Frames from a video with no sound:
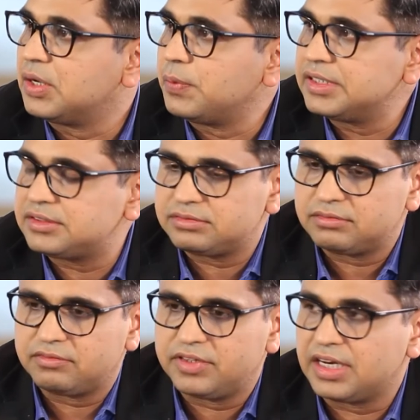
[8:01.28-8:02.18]
innovates,
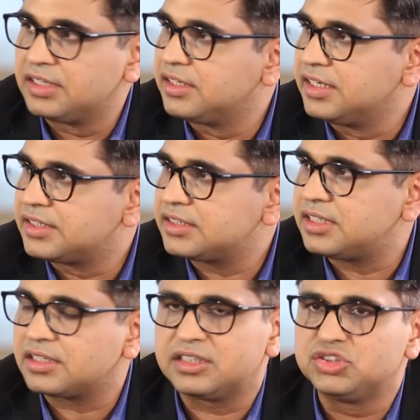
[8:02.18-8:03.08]
we are in the interest
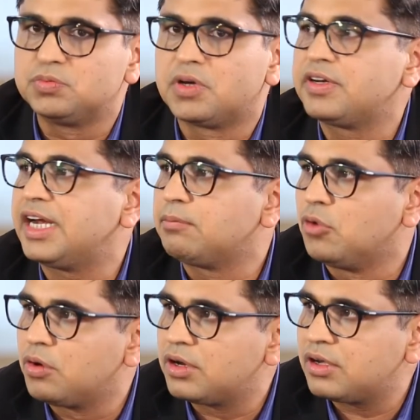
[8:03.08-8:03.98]
that the consumer will get
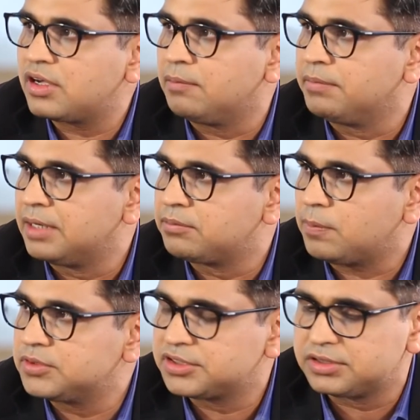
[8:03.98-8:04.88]
more compelling
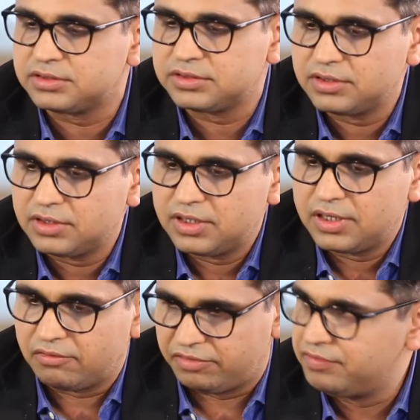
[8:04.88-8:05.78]
proposition.
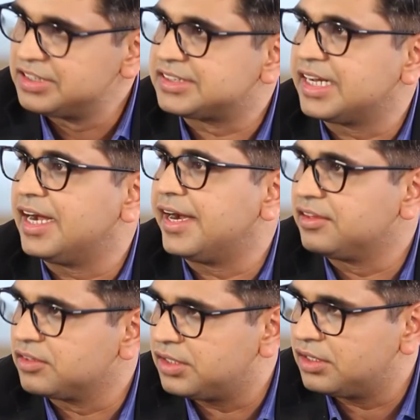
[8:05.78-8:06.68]
We will stay ahead
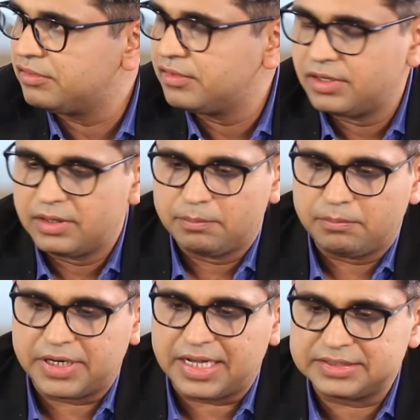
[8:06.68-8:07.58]
of the curve.
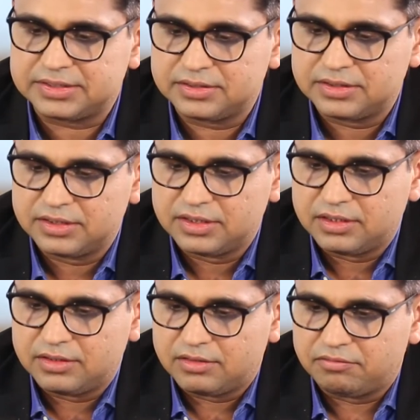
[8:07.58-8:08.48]
But as
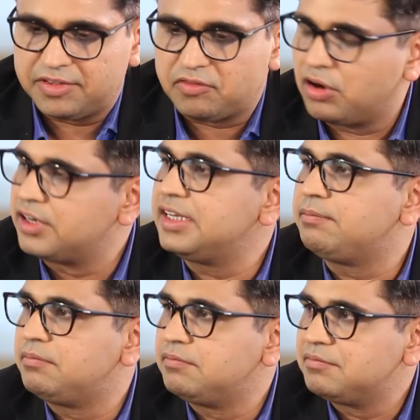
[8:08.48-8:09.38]
we've
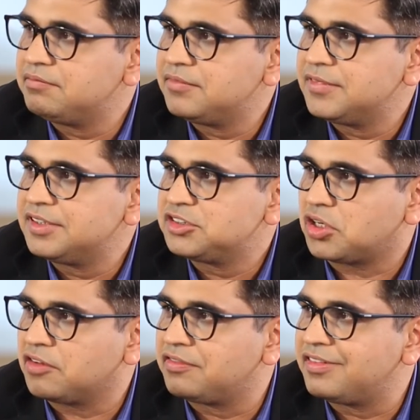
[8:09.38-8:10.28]
already
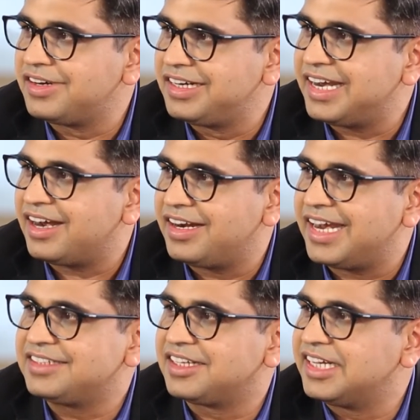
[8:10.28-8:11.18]
sort of
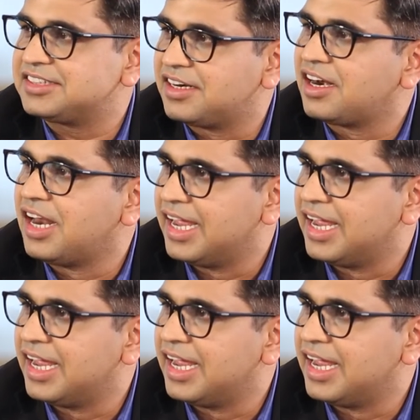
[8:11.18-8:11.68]
led the race a little